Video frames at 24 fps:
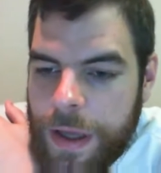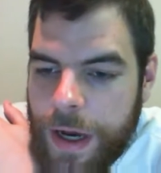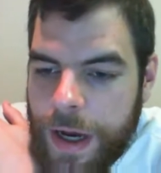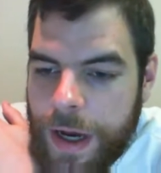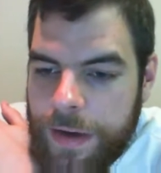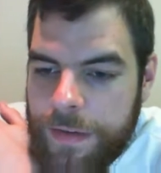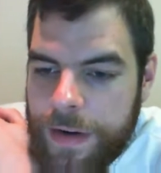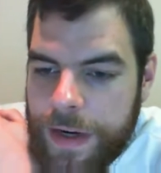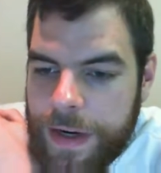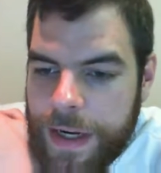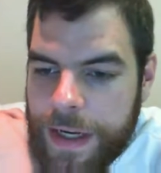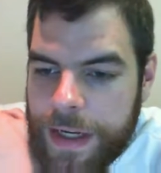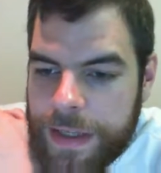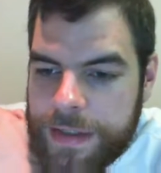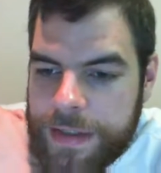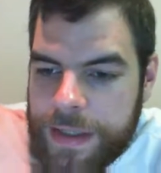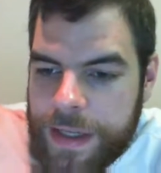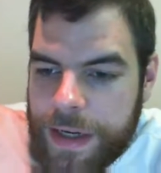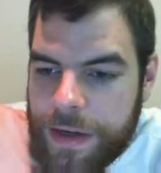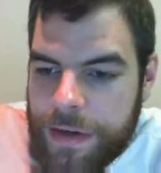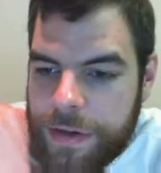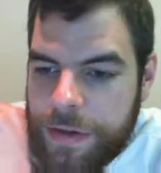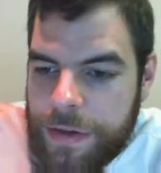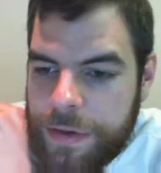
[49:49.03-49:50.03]
Ivan asked,
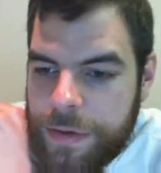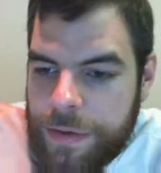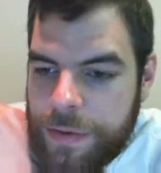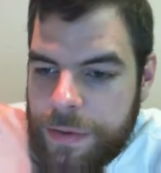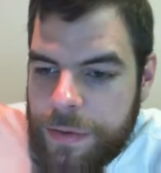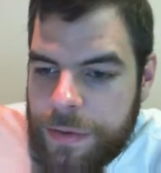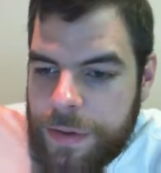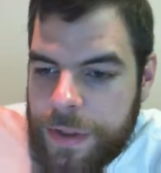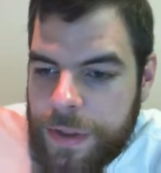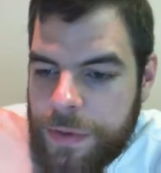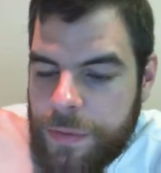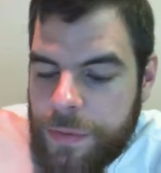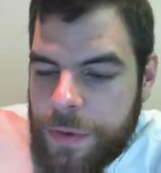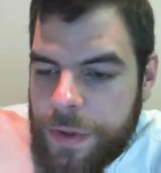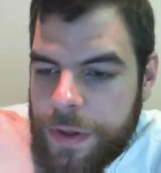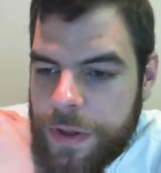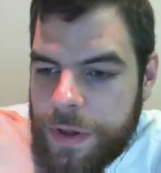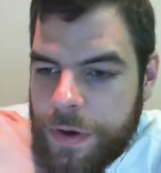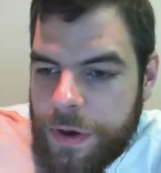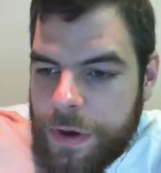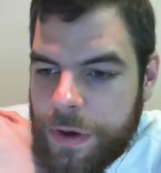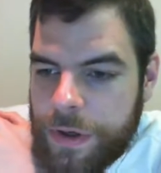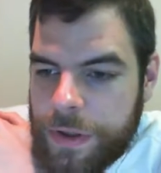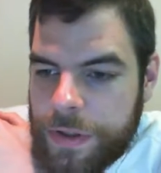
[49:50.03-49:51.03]
how do you deal with
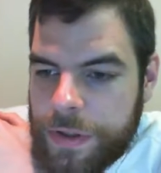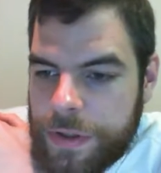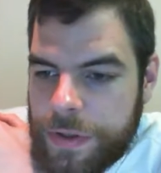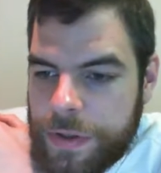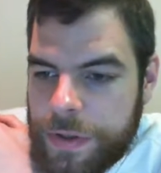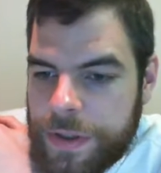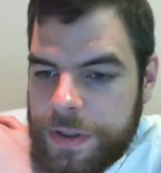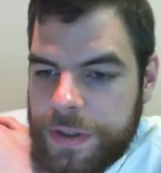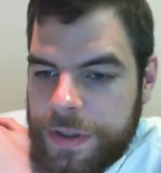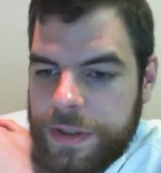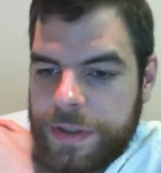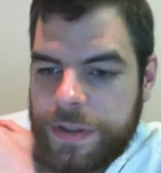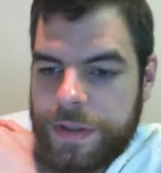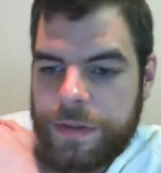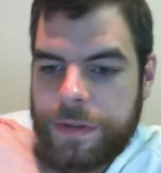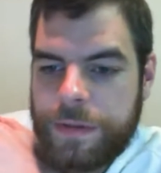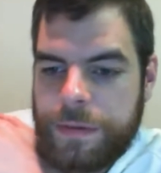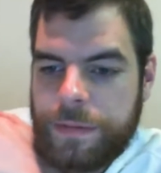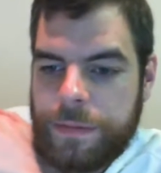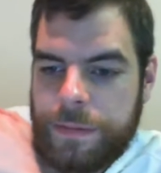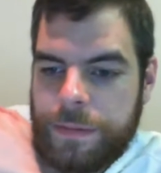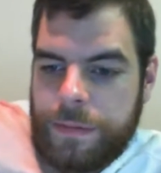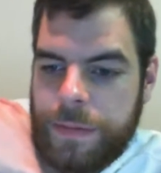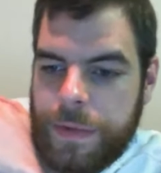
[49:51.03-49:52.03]
harsh
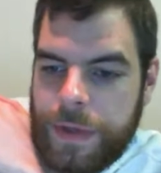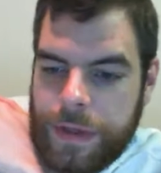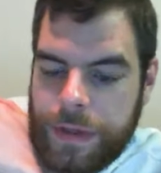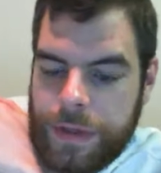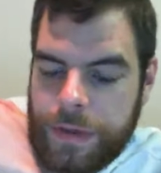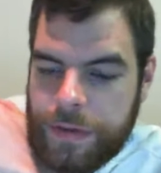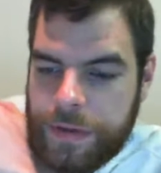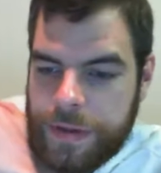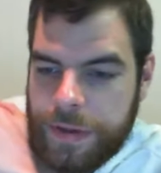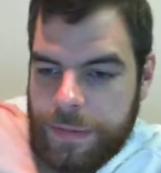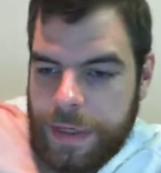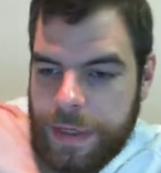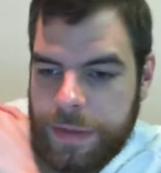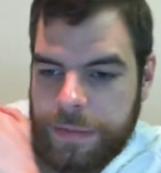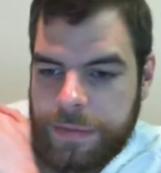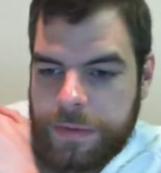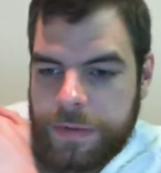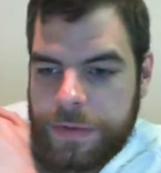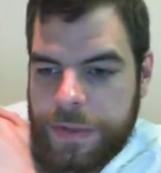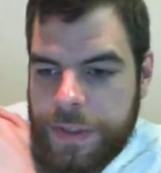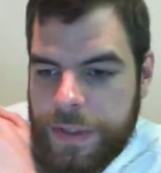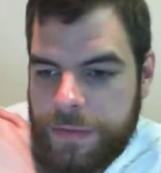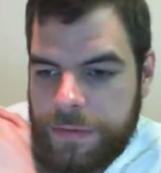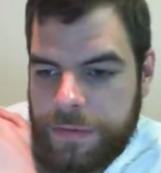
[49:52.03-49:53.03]
criticism you sometimes
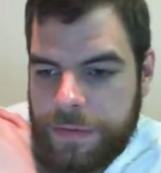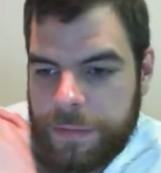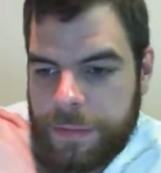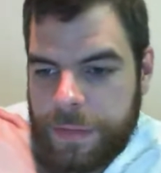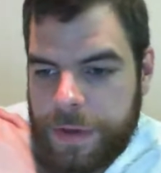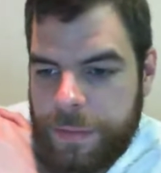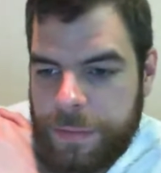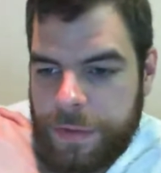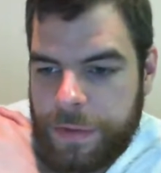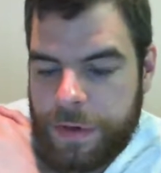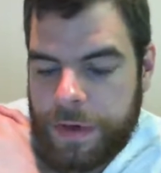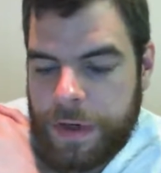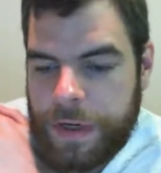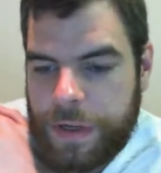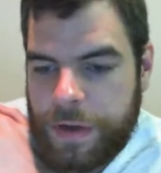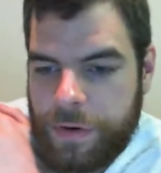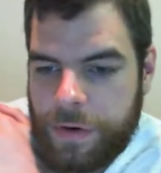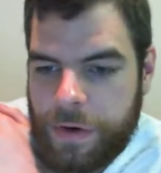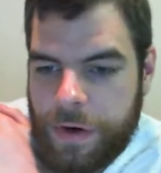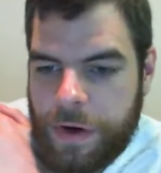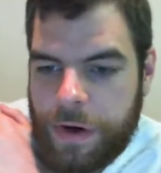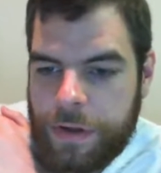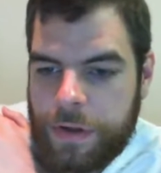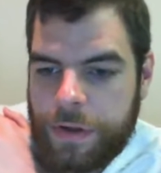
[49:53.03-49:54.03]
receive from community
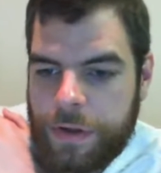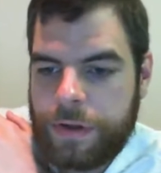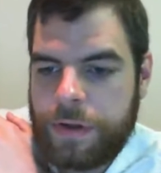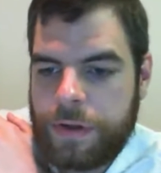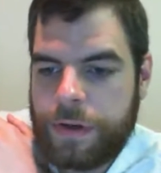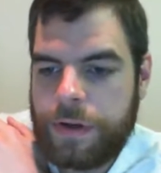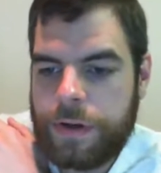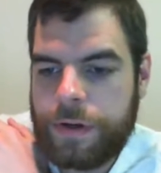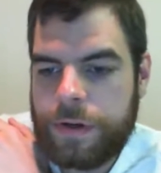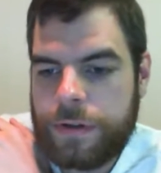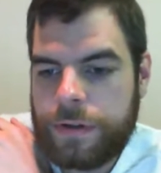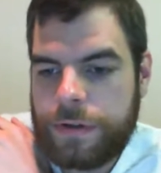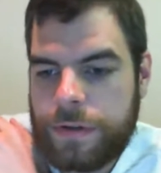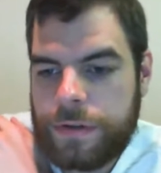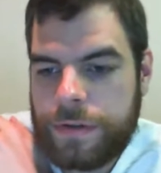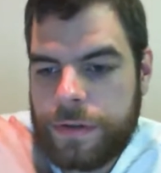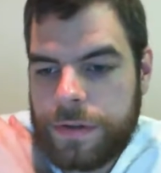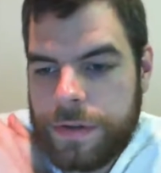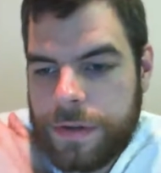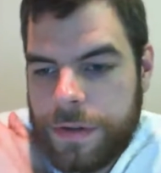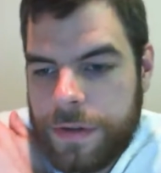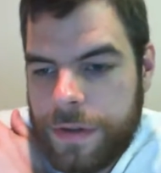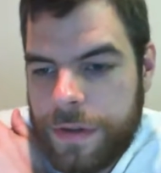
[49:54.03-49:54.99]
or onlookers?